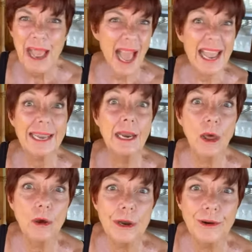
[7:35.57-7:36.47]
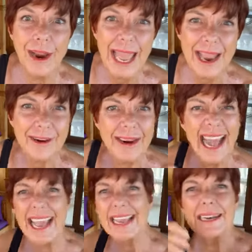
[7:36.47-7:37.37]
I had longer hair and
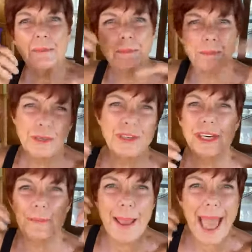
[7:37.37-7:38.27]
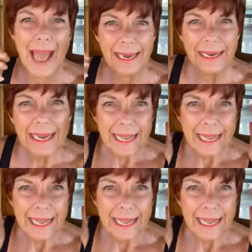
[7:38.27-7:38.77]
I had to push it back.